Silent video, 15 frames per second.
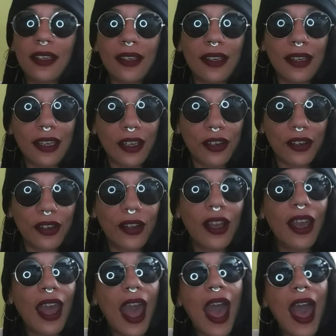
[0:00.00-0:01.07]
here,
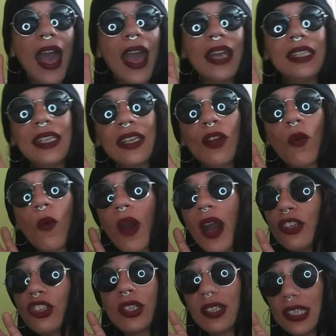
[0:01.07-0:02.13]
I didn't
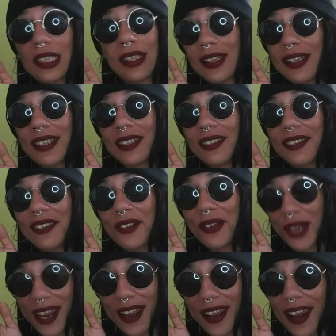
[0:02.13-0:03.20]
watch this scene.
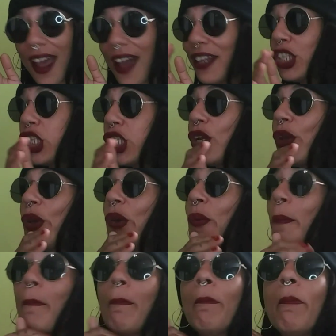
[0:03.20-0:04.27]
Okay,
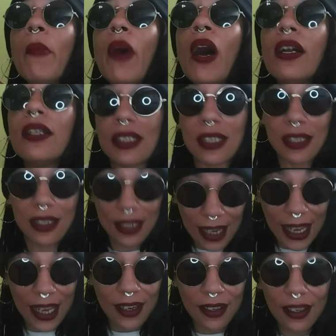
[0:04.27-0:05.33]
until months
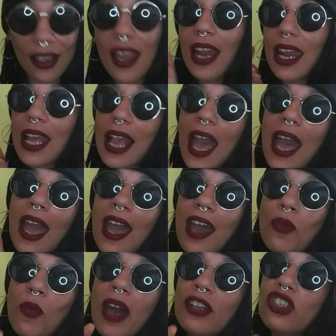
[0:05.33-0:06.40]
later. Like, I
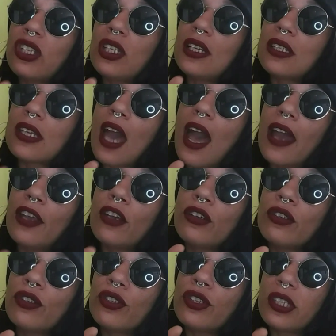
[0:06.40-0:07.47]
had watched the
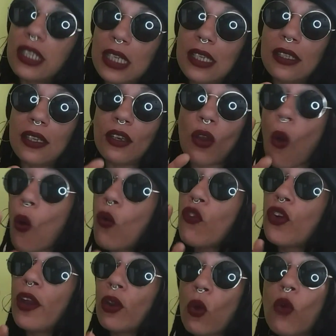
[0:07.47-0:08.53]
entire season
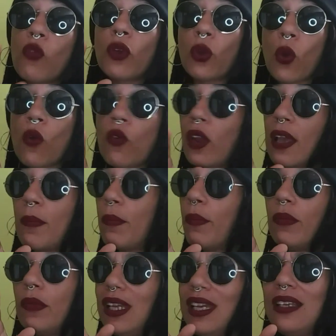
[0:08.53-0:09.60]
over and over and over, like,
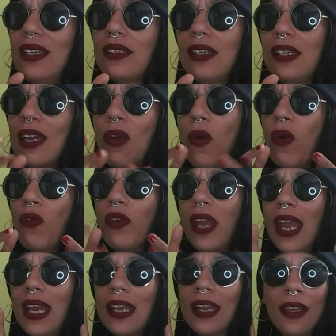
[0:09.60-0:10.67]
easily, like, over
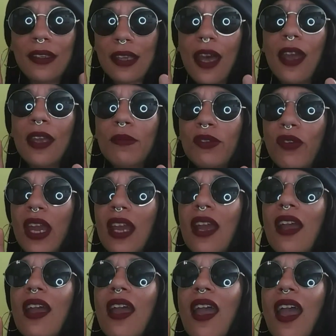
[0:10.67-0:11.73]
8-9 times, right?
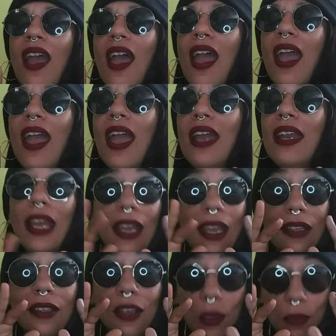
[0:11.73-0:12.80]
And,
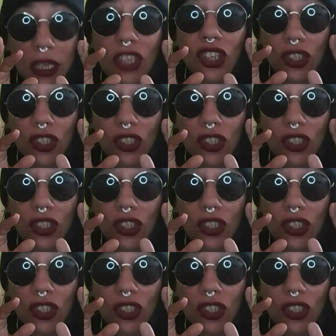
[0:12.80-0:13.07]
like, the obsession